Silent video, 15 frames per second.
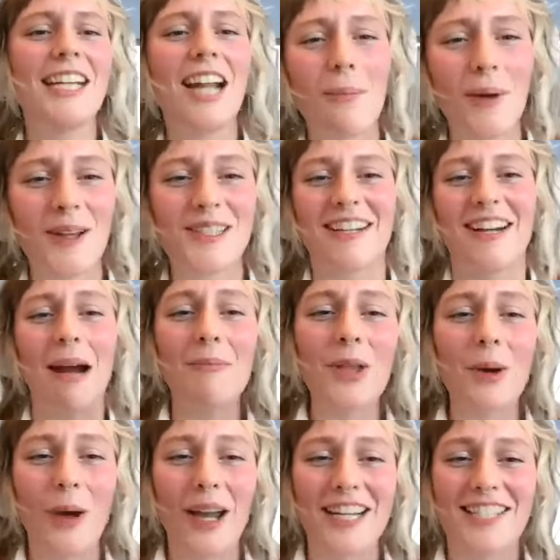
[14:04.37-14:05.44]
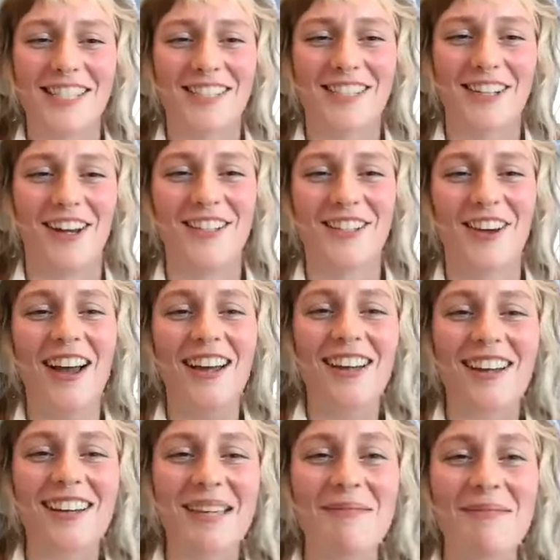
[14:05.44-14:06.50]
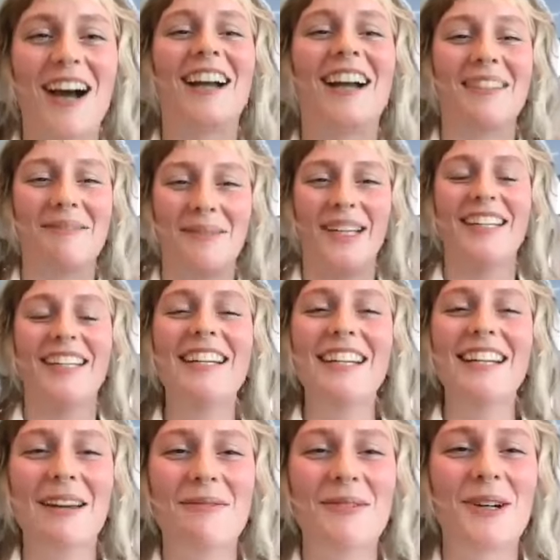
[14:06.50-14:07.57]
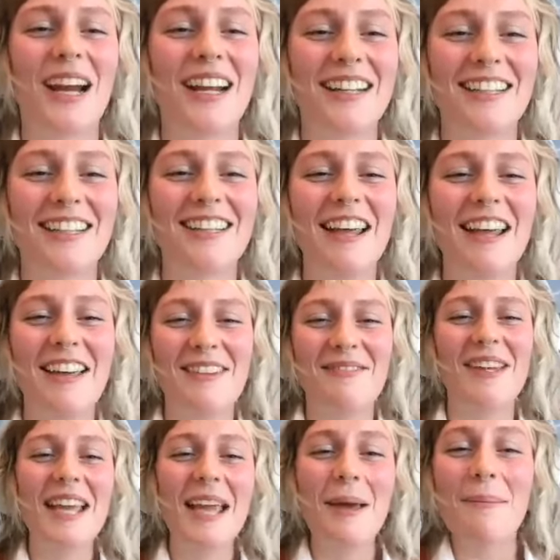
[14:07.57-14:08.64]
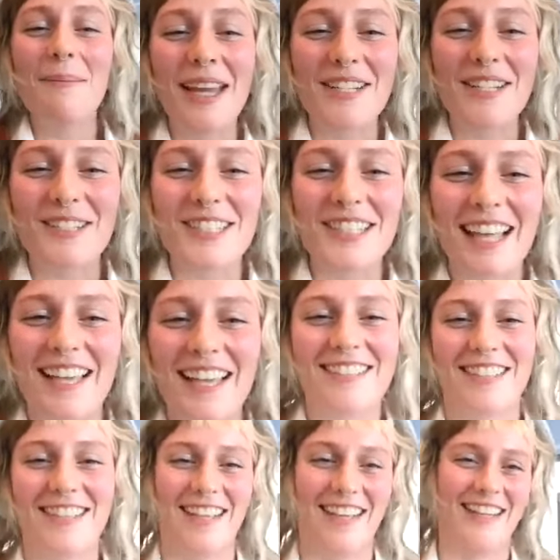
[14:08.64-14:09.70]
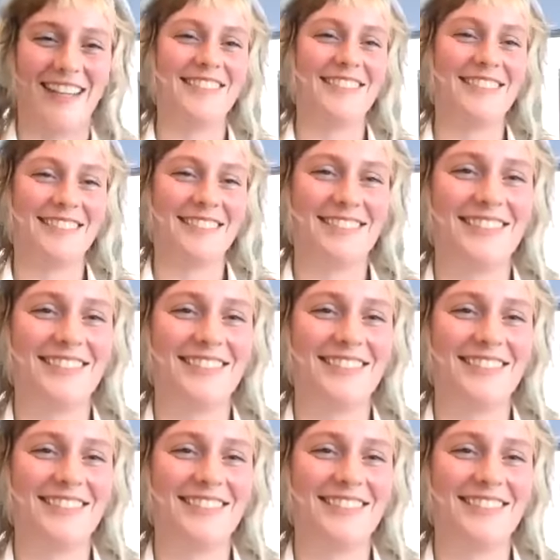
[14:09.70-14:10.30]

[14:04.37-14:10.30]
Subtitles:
And I'll pause there. I'm loquacious, y'all, so I'll keep talking, but I'm trying to measure it out today.